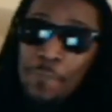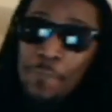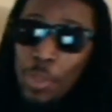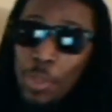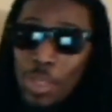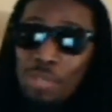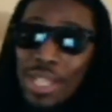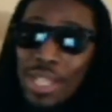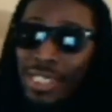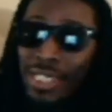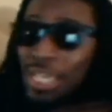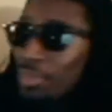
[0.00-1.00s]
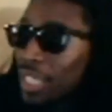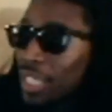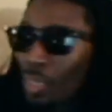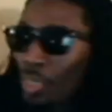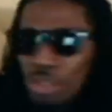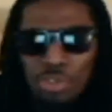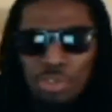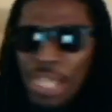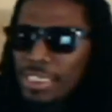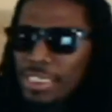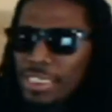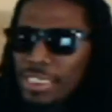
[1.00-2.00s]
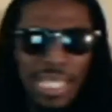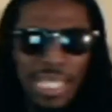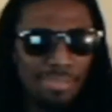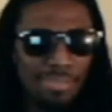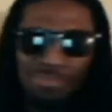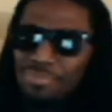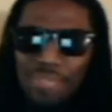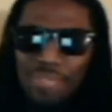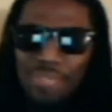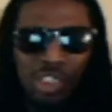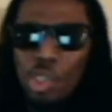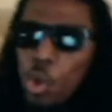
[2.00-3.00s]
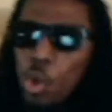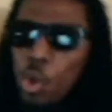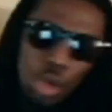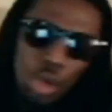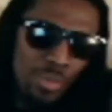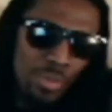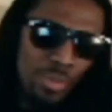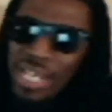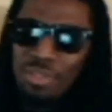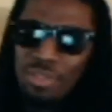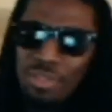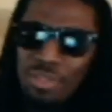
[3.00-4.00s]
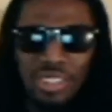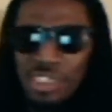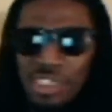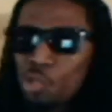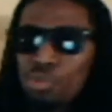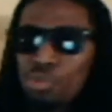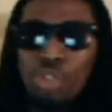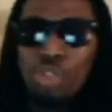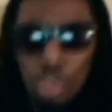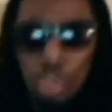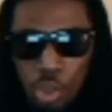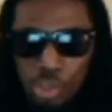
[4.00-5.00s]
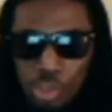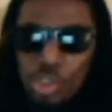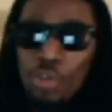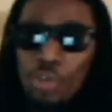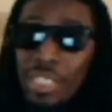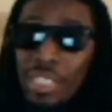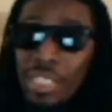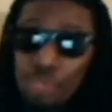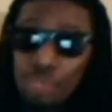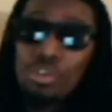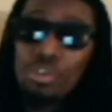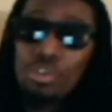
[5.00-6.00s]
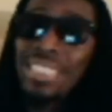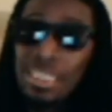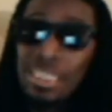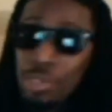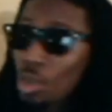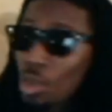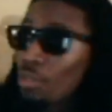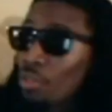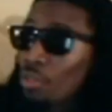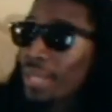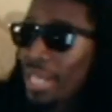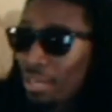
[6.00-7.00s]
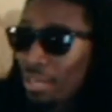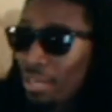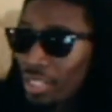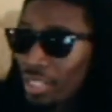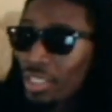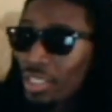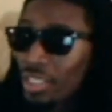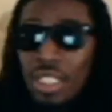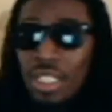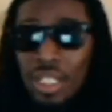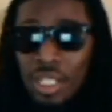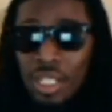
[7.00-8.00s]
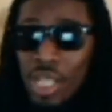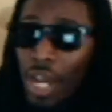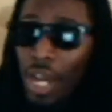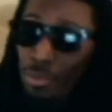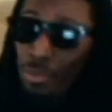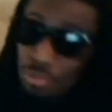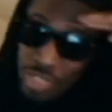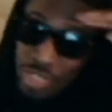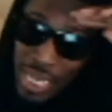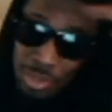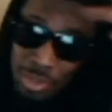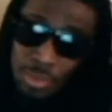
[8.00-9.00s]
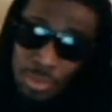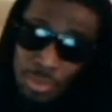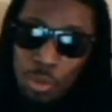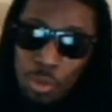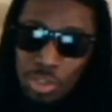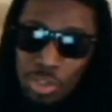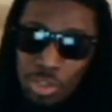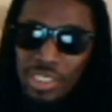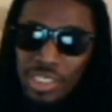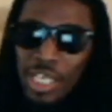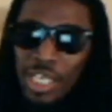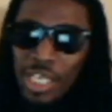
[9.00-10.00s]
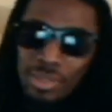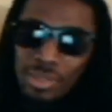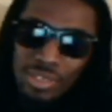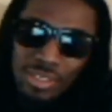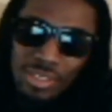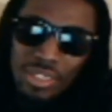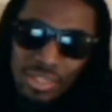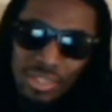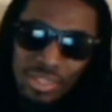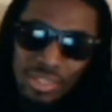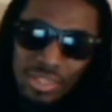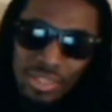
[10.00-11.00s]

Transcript: The way the record came together was crazy. It's like, it's a long story behind that record. It's a real long story, and it's a real deep story behind that record. I, shout out to my homegirl Adele.